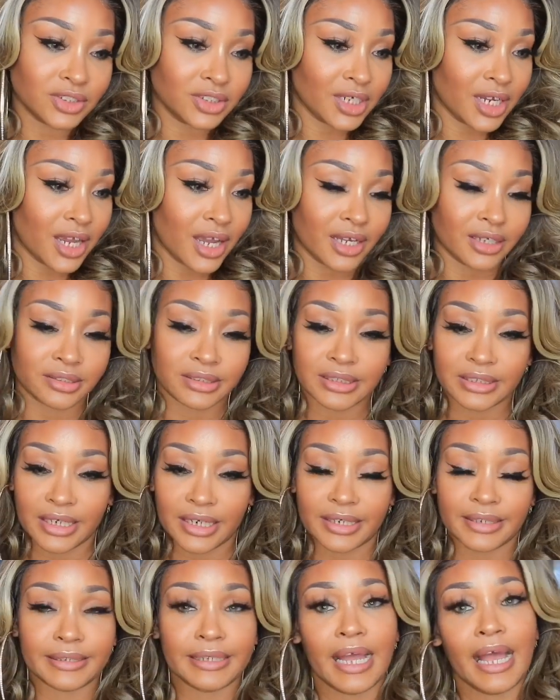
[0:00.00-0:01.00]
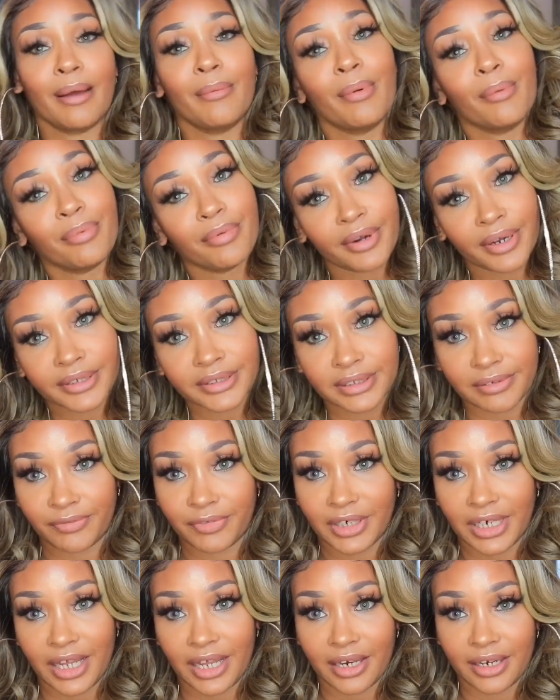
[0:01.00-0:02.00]
Child, child, I'm a bronzer
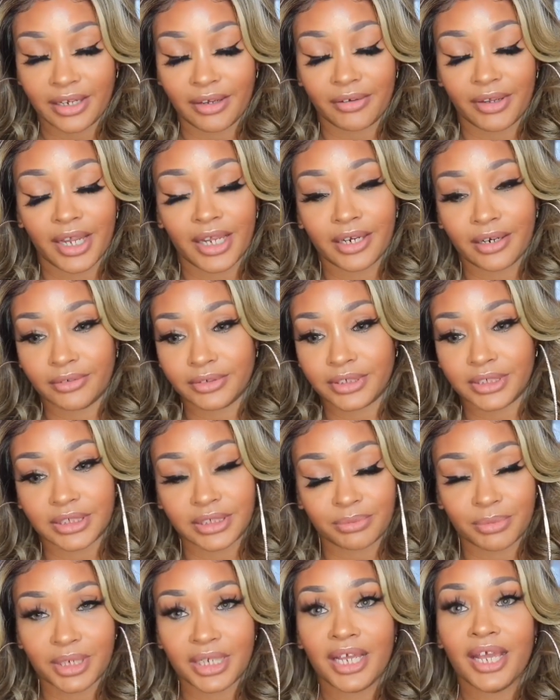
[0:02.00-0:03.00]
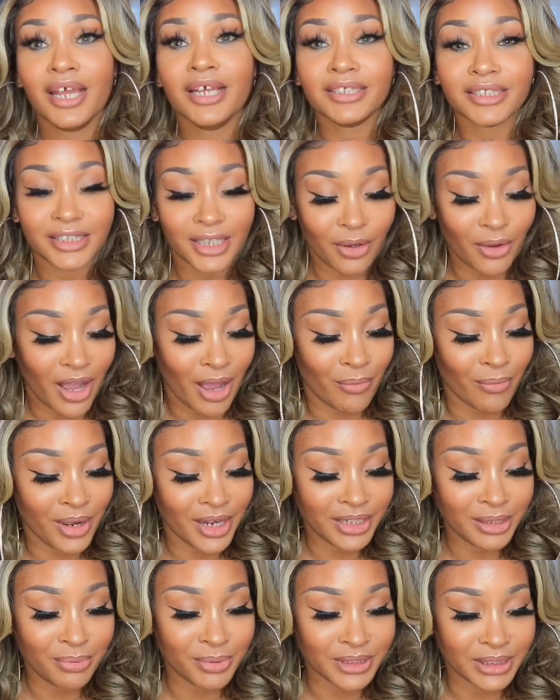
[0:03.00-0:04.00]
fanatic. Okay, don't judge me. So I
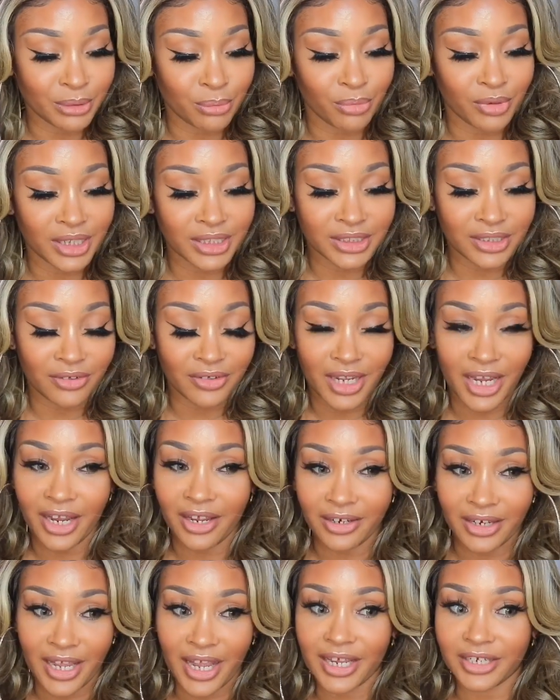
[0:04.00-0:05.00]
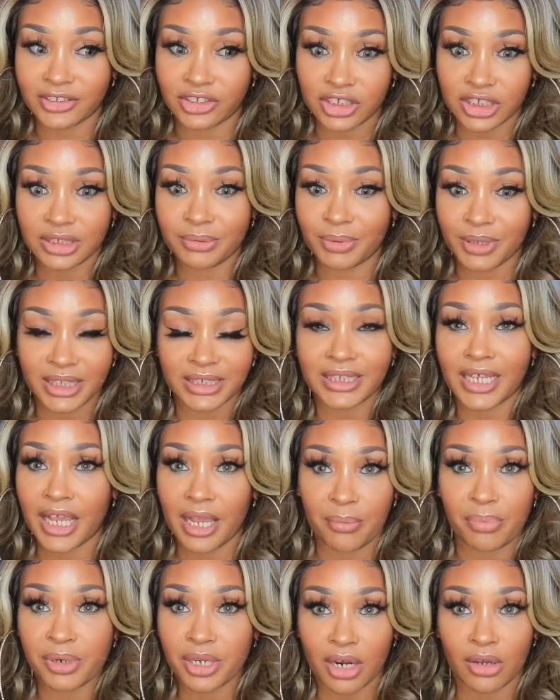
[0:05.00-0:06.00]
wanted to put some bronzer on the hairline just because I
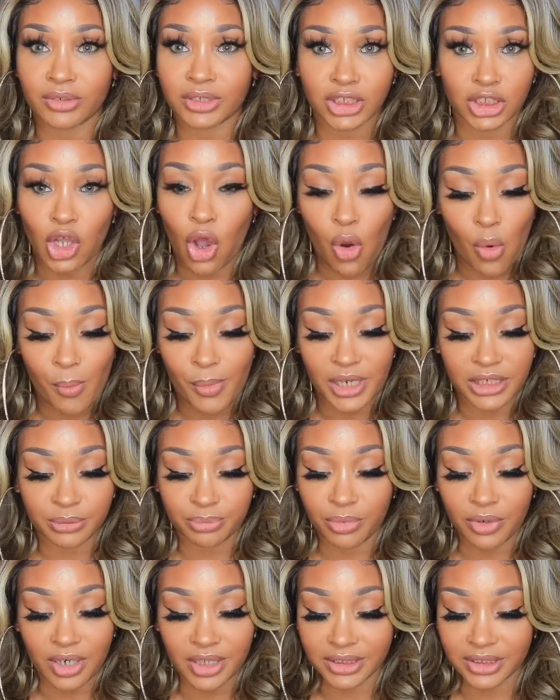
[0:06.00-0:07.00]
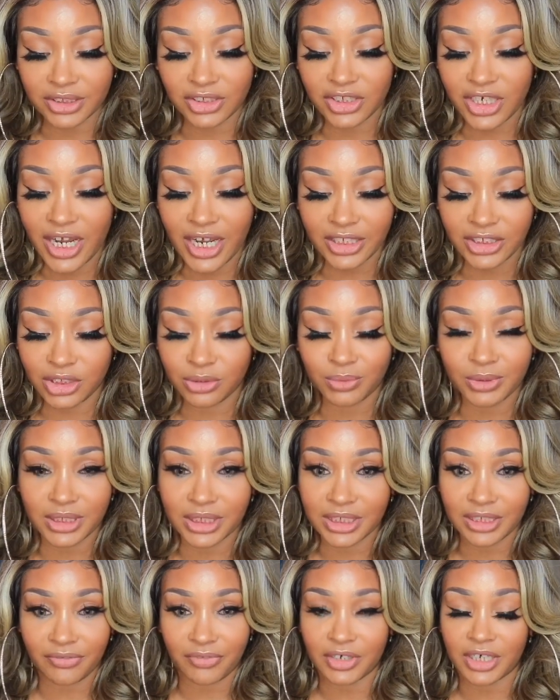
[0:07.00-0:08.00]
had put on so much bronzer, child. She was a
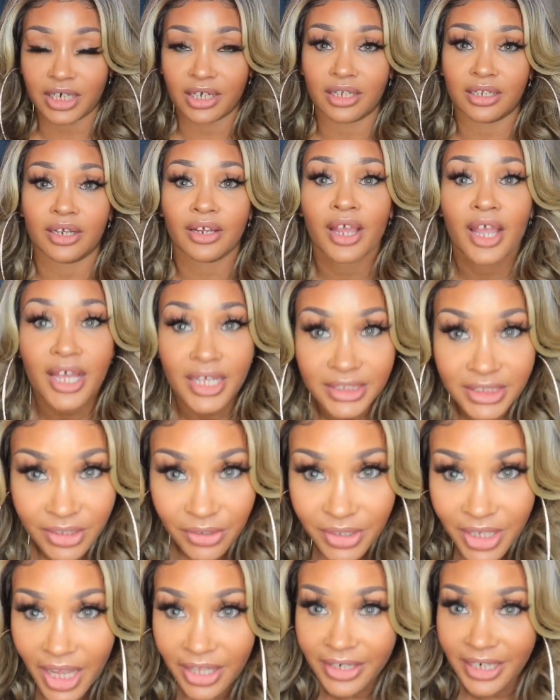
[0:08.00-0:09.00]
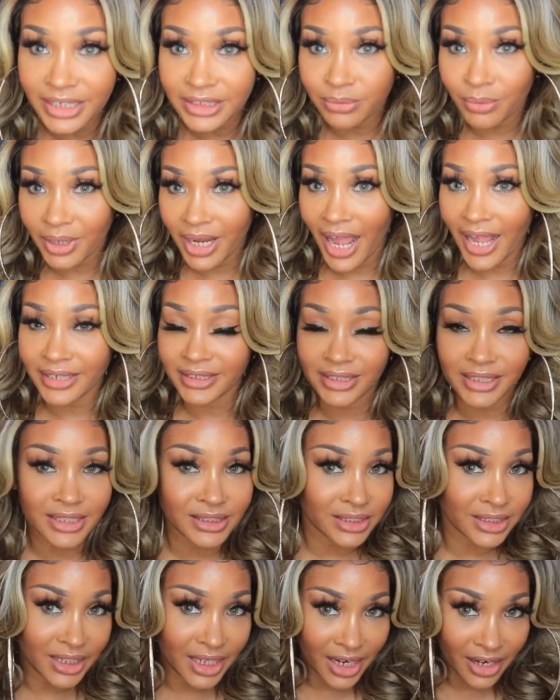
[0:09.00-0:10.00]
different color. So yeah, that's what I
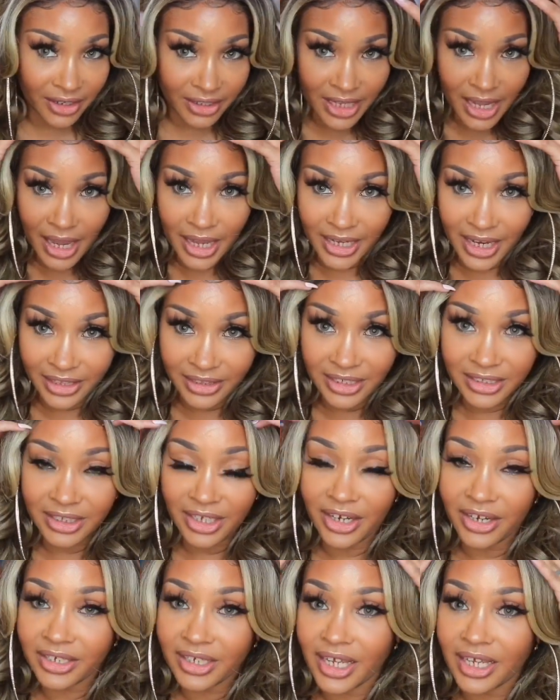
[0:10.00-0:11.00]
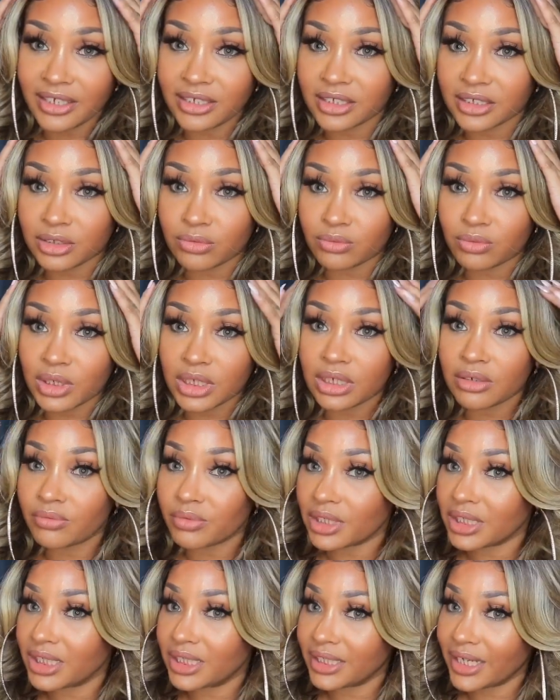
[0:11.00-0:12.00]
did to the hairline. And I think the hairline looks really,
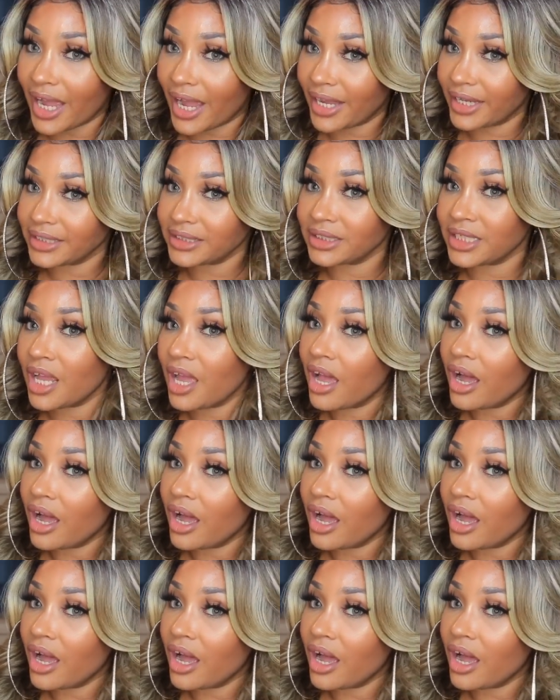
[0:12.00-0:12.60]
really nice.